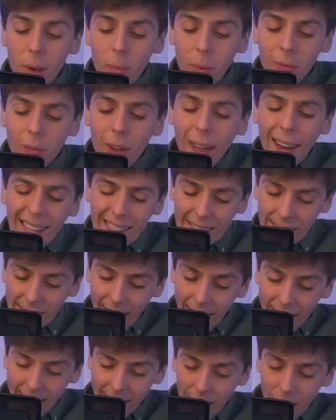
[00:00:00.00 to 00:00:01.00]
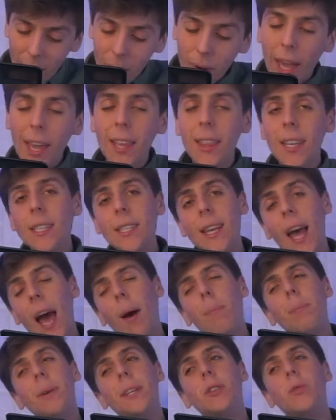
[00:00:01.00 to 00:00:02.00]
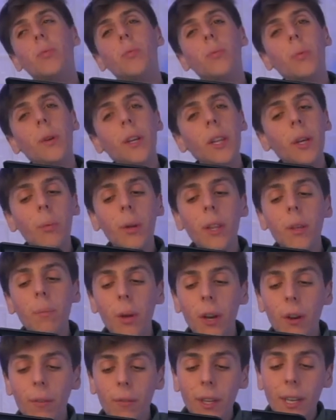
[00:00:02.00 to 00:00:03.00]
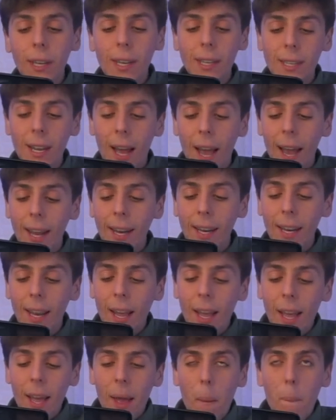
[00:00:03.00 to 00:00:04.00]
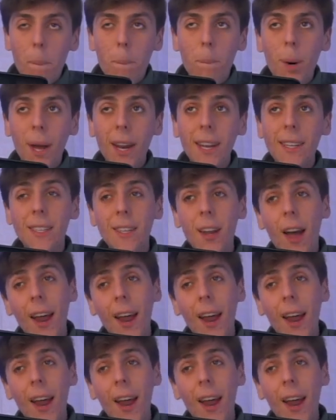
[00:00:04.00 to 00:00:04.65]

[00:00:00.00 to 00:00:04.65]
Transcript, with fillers: Then we've got Agenda. Okay, this app is really, really beautifully designed but it's